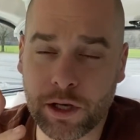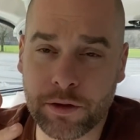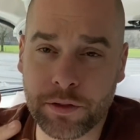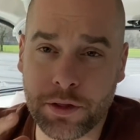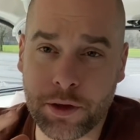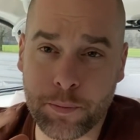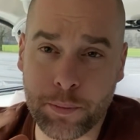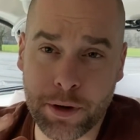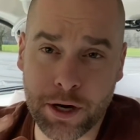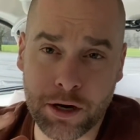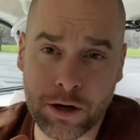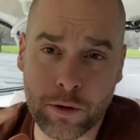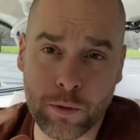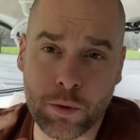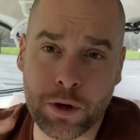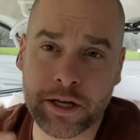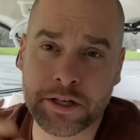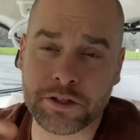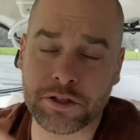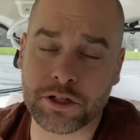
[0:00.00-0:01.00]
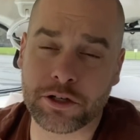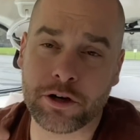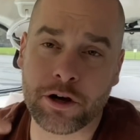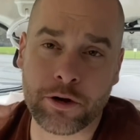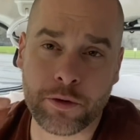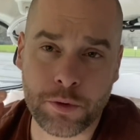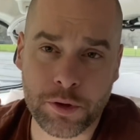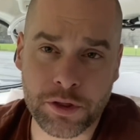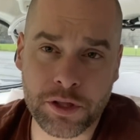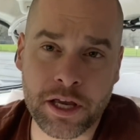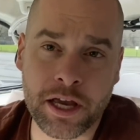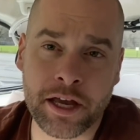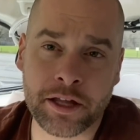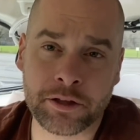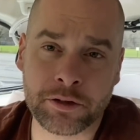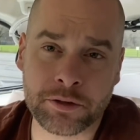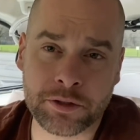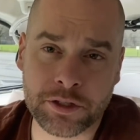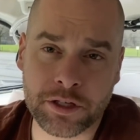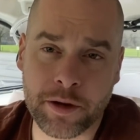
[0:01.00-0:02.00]
the bare white skull with the
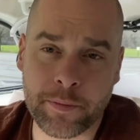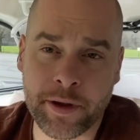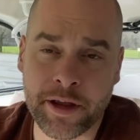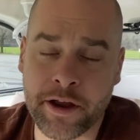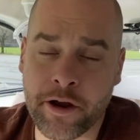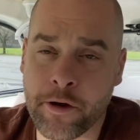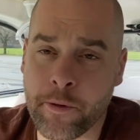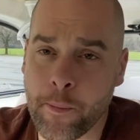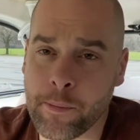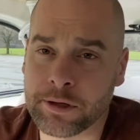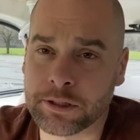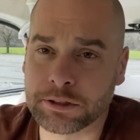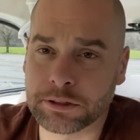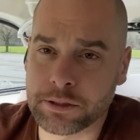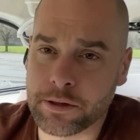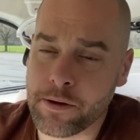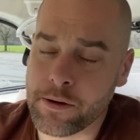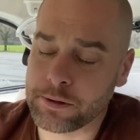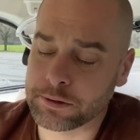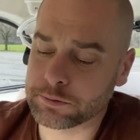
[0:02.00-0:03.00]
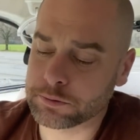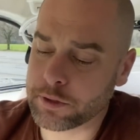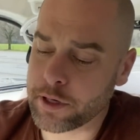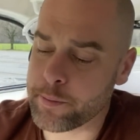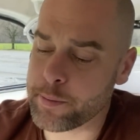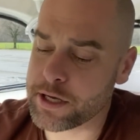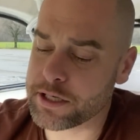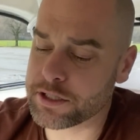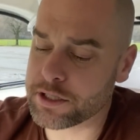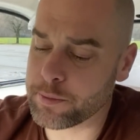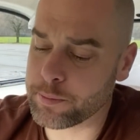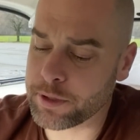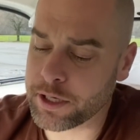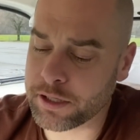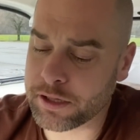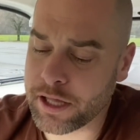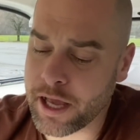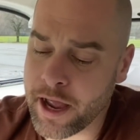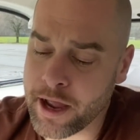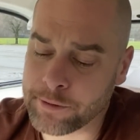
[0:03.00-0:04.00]
antlers coming out. I made something
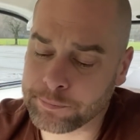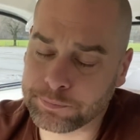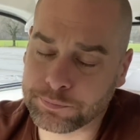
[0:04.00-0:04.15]
like that.